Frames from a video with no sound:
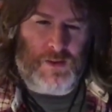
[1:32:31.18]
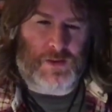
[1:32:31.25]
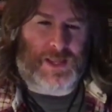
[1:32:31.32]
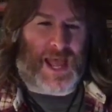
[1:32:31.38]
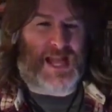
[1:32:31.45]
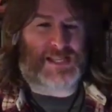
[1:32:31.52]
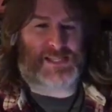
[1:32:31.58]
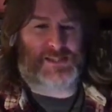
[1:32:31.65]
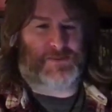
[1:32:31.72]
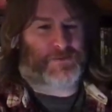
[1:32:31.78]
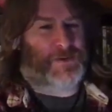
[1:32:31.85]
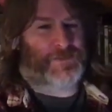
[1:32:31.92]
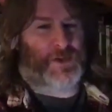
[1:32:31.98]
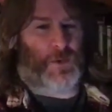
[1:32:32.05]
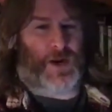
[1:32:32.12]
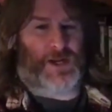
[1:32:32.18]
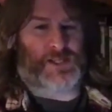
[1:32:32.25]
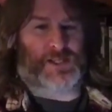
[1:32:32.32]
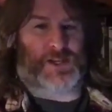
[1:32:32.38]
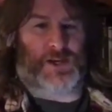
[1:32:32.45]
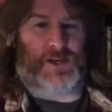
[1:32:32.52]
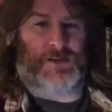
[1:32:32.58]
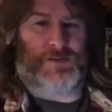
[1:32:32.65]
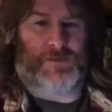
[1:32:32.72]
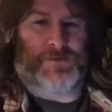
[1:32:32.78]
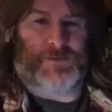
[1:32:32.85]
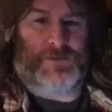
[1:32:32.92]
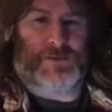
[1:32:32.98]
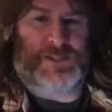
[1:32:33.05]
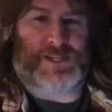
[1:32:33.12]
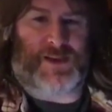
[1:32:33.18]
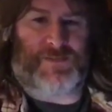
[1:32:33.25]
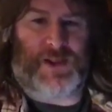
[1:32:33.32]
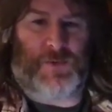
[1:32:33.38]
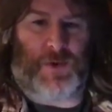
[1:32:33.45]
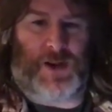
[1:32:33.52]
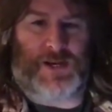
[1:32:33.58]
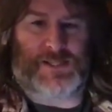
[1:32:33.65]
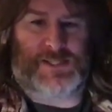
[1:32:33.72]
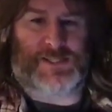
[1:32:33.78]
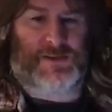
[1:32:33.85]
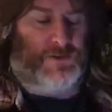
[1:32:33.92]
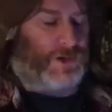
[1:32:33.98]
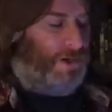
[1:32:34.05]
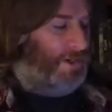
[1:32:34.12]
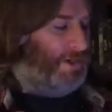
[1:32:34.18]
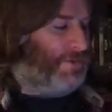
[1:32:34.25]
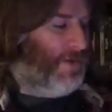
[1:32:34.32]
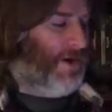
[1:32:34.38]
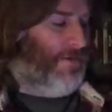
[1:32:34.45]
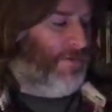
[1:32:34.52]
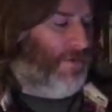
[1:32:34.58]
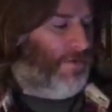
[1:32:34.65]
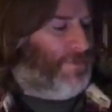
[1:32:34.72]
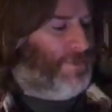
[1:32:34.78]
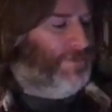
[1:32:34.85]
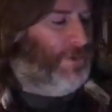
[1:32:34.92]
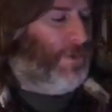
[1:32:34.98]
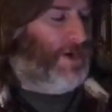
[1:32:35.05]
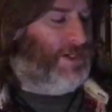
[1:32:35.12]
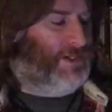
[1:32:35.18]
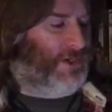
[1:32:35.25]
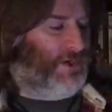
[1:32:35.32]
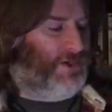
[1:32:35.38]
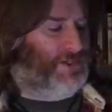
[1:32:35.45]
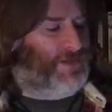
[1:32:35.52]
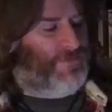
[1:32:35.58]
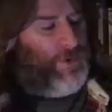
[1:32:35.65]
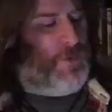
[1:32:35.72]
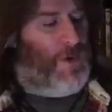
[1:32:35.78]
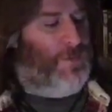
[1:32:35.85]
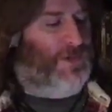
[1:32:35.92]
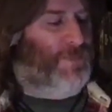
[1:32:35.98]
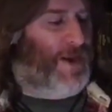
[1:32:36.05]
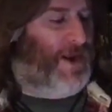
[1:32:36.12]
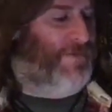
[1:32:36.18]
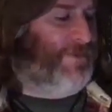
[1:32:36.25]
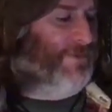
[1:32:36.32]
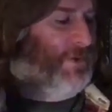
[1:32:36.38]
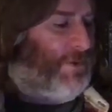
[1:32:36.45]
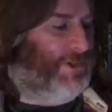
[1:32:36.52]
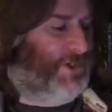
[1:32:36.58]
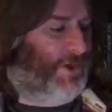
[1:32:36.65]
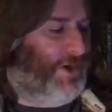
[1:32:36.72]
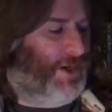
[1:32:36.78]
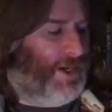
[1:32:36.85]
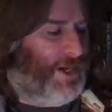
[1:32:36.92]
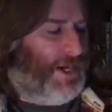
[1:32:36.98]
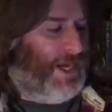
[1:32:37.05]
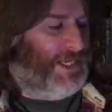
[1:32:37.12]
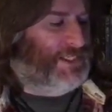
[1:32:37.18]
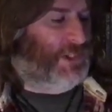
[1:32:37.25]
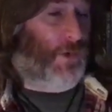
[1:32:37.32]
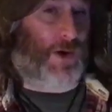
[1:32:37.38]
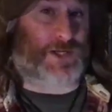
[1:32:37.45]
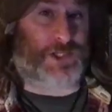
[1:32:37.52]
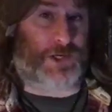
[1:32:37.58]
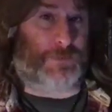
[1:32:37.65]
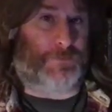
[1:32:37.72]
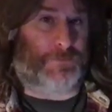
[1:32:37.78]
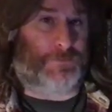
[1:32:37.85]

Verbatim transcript: Cats, 51 is good. 71 is still good as well. Or 51 is good. 71 was better. 51's good. Here's the question.